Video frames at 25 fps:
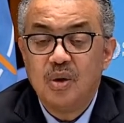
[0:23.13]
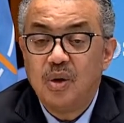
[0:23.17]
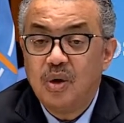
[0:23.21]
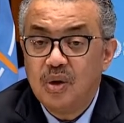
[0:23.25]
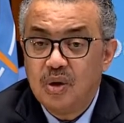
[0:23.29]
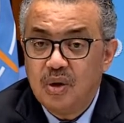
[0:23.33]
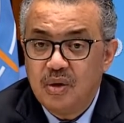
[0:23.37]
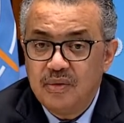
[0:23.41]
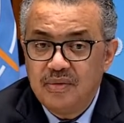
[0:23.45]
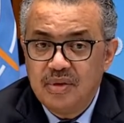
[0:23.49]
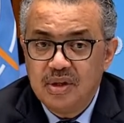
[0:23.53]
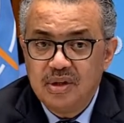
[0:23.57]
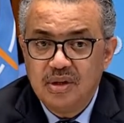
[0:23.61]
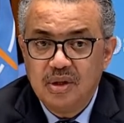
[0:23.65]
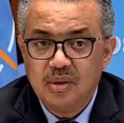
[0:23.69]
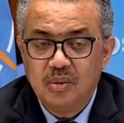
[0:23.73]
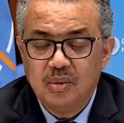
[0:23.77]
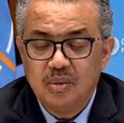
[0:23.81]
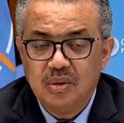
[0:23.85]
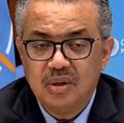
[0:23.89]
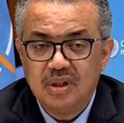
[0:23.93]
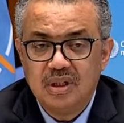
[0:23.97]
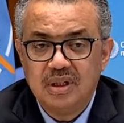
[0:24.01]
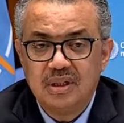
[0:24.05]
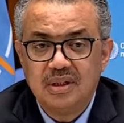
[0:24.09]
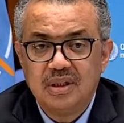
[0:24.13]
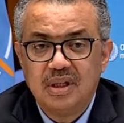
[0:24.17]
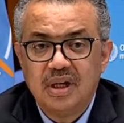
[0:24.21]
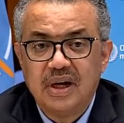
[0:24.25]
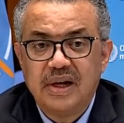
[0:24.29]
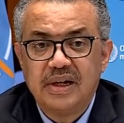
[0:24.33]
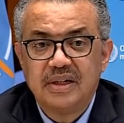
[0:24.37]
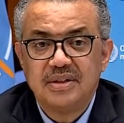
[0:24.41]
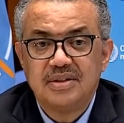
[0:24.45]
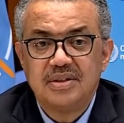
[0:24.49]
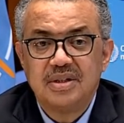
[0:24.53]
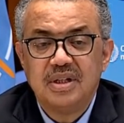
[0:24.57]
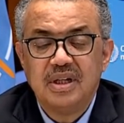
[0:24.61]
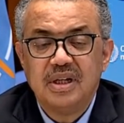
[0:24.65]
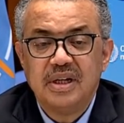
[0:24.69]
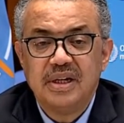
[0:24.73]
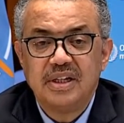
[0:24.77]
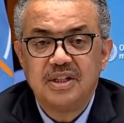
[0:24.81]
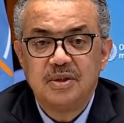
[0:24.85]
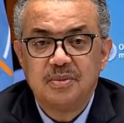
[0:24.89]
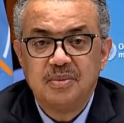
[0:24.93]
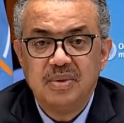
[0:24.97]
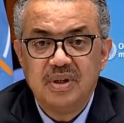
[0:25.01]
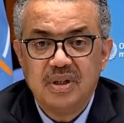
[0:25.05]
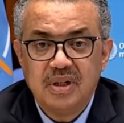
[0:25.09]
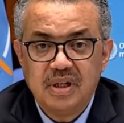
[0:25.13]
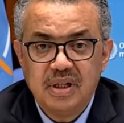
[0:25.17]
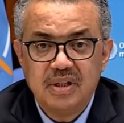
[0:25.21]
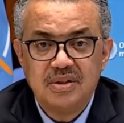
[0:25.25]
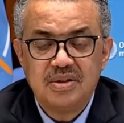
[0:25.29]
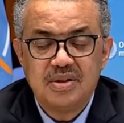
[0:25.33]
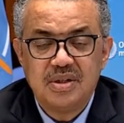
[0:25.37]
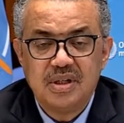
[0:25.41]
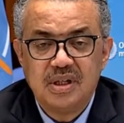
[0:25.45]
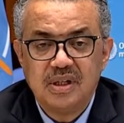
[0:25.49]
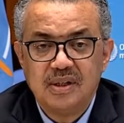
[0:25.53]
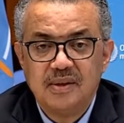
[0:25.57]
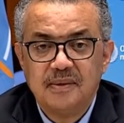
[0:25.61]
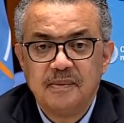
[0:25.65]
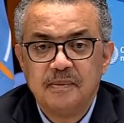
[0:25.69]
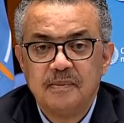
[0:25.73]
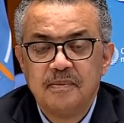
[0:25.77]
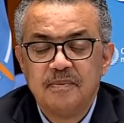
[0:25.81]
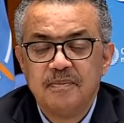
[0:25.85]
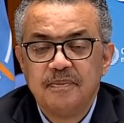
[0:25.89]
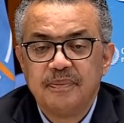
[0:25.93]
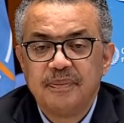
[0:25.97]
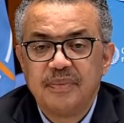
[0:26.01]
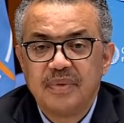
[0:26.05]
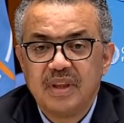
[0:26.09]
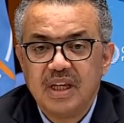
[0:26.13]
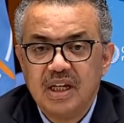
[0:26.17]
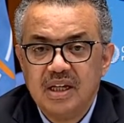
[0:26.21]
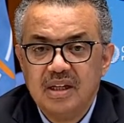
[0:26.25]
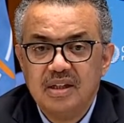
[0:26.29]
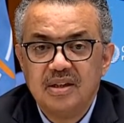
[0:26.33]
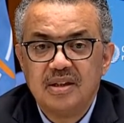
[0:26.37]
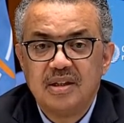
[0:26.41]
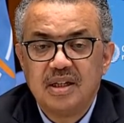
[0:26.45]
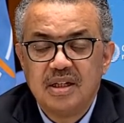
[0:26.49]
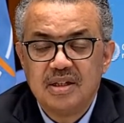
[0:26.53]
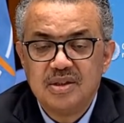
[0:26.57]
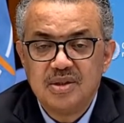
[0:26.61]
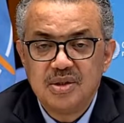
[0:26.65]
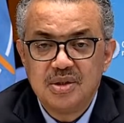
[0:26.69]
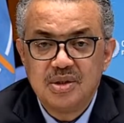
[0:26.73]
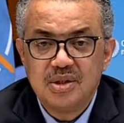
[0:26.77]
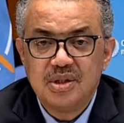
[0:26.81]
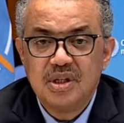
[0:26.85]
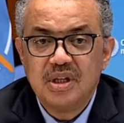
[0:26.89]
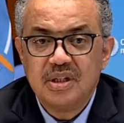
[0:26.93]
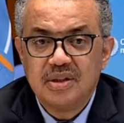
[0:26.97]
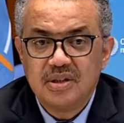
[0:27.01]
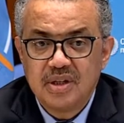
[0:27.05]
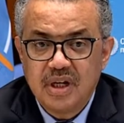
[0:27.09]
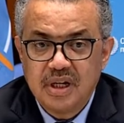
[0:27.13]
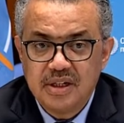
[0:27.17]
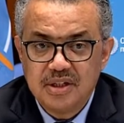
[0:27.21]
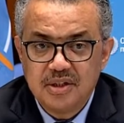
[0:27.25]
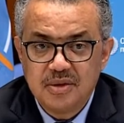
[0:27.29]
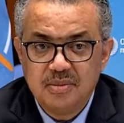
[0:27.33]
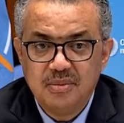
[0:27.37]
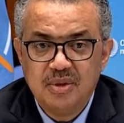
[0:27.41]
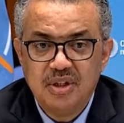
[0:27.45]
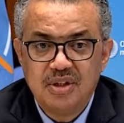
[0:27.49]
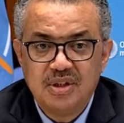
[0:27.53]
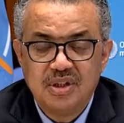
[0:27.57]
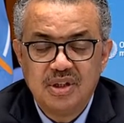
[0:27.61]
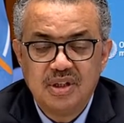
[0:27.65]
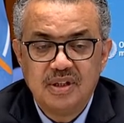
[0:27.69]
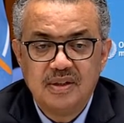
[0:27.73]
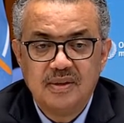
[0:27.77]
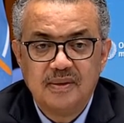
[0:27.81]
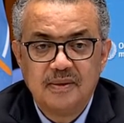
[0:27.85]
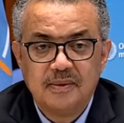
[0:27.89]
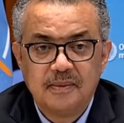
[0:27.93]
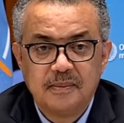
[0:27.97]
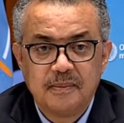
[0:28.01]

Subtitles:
all over the world are still experiencing intense transmission.